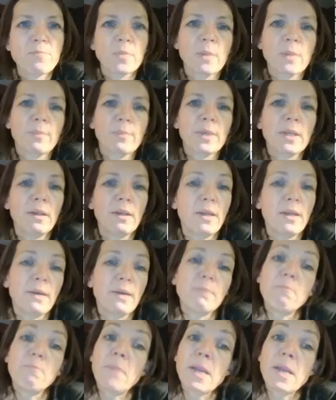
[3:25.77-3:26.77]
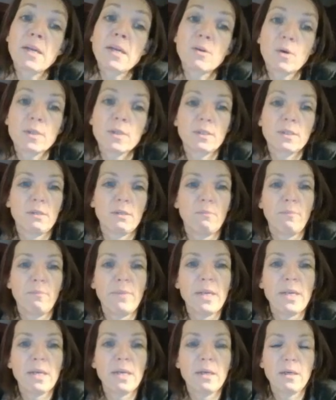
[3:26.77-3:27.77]
but they may not
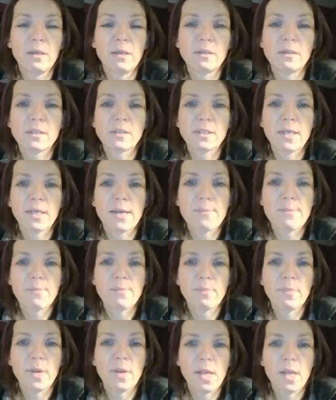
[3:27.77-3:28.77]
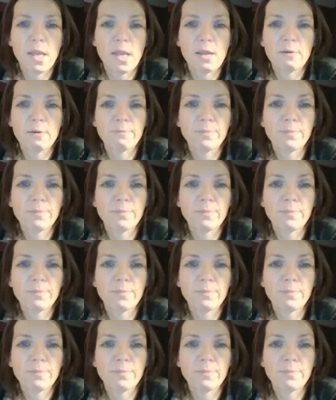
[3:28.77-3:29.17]
mean the same here.